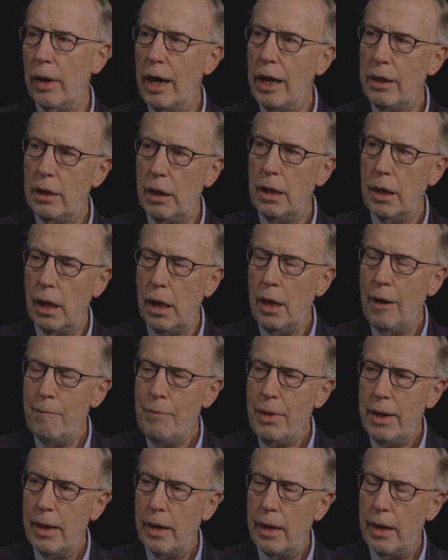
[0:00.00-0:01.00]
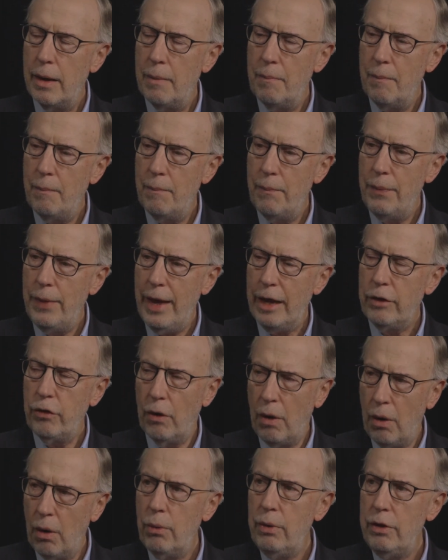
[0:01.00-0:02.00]
And I think that's
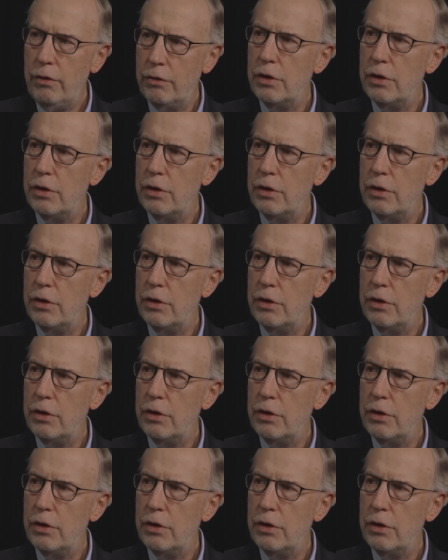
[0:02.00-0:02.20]
always a